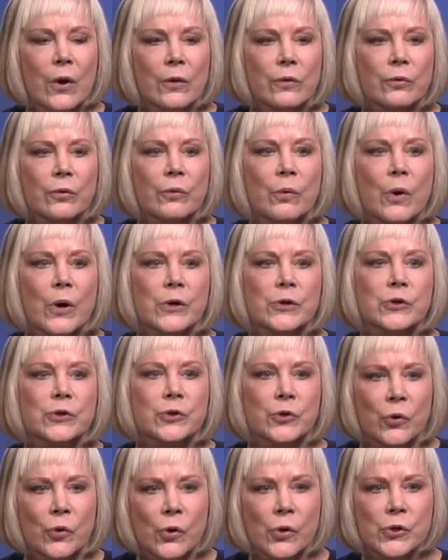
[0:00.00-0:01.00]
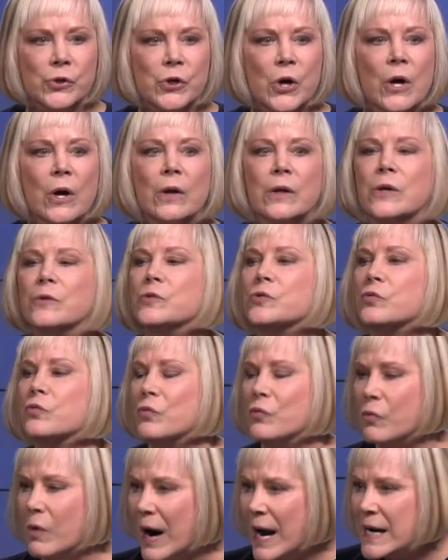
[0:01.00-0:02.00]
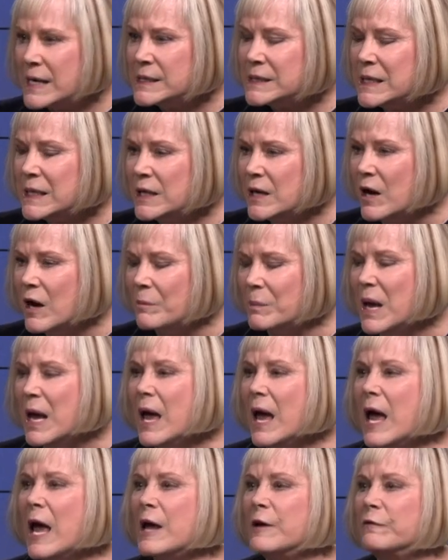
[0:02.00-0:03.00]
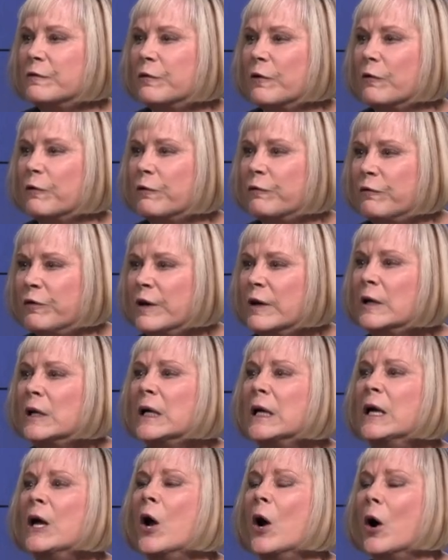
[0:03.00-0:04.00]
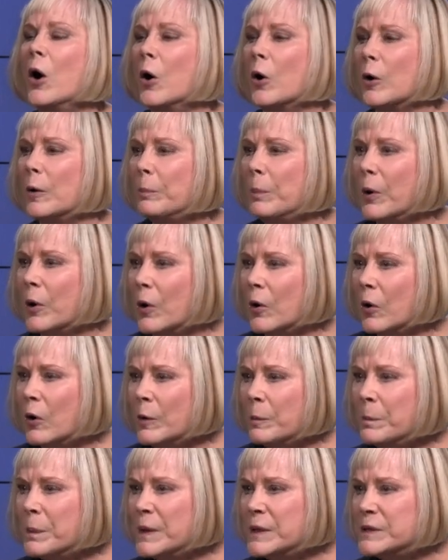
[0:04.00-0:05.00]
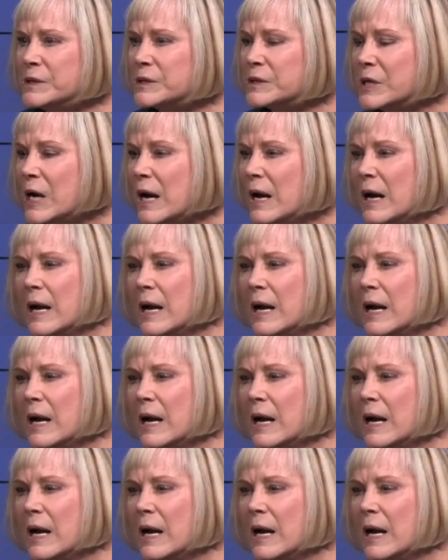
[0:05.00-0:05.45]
through a church who's rising up and fulfilling her purpose